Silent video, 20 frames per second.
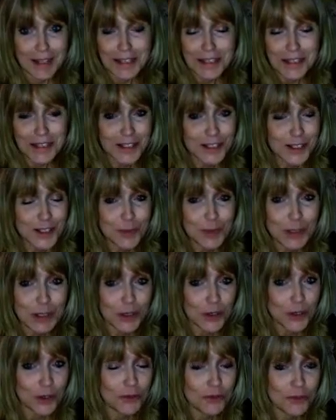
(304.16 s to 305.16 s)
lessons to
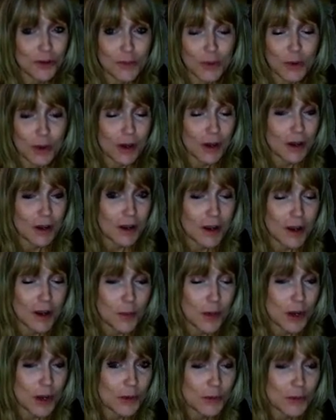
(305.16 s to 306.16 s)
be learned from
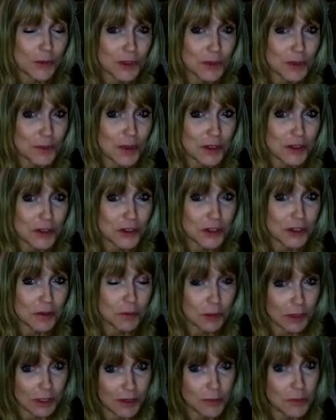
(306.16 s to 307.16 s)
a parent with
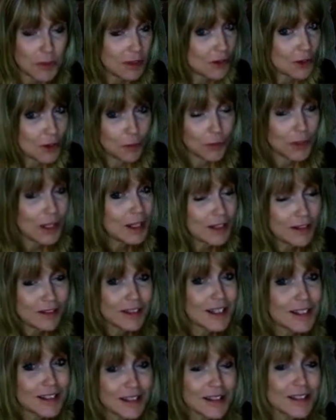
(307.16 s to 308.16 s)
dementia. Believe me, there are plenty
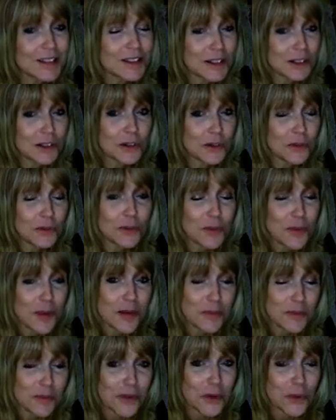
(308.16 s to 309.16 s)
of lessons to learn from
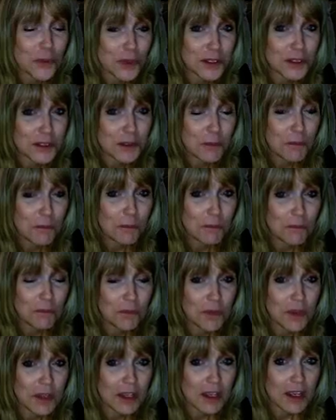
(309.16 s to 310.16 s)
them, their wisdom.
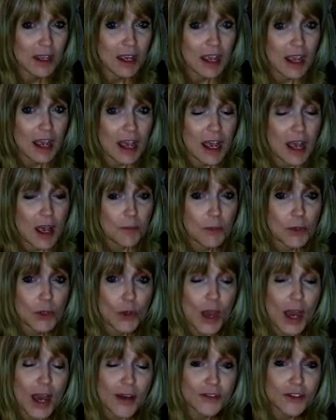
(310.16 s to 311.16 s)

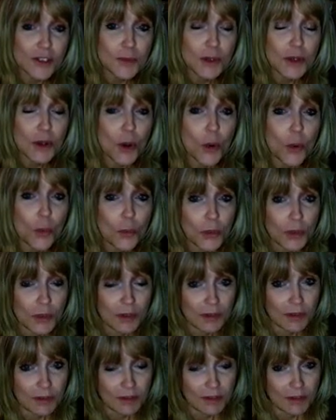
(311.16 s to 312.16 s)
But you have to be
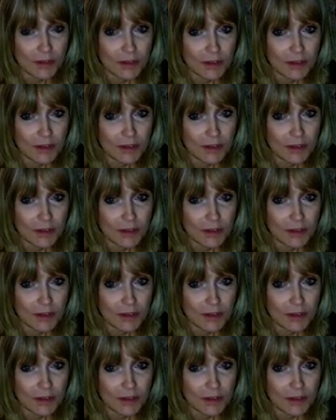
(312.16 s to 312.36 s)
open.